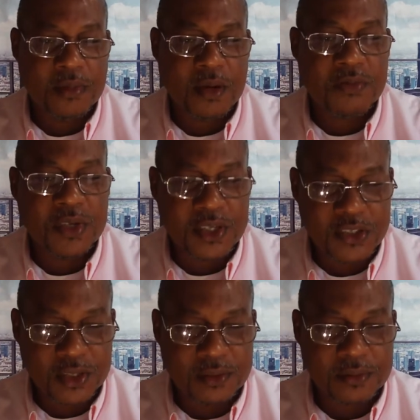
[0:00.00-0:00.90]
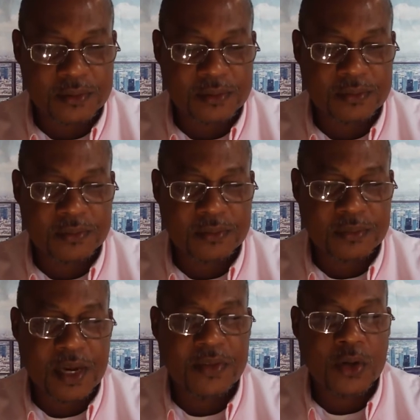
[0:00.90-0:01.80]
of religion
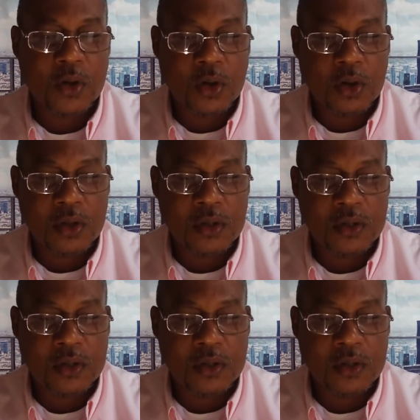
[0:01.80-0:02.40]
by the law.